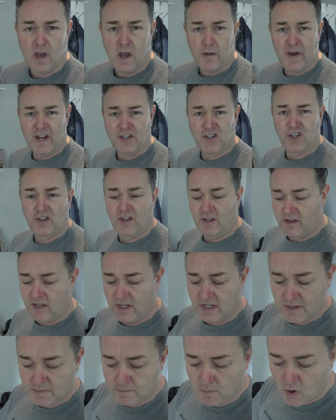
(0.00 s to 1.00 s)
Imagine that
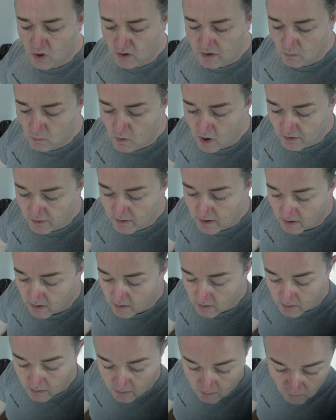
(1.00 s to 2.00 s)
there's more than one
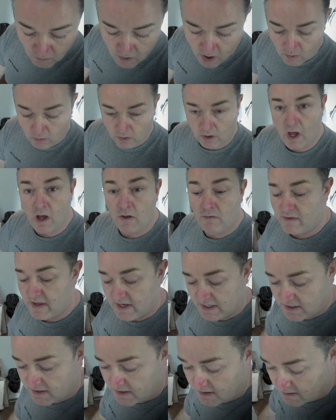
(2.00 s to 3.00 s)
roll on
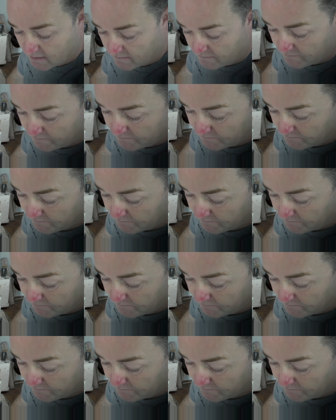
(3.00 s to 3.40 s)
this